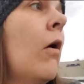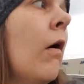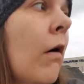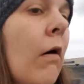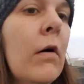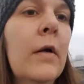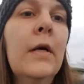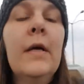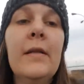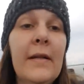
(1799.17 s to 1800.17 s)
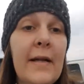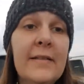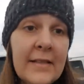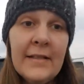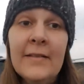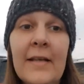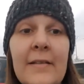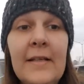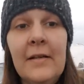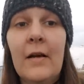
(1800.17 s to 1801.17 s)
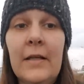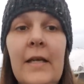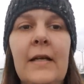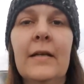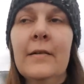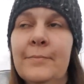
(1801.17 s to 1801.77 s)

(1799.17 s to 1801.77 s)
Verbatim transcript: haul that I didn't intend on getting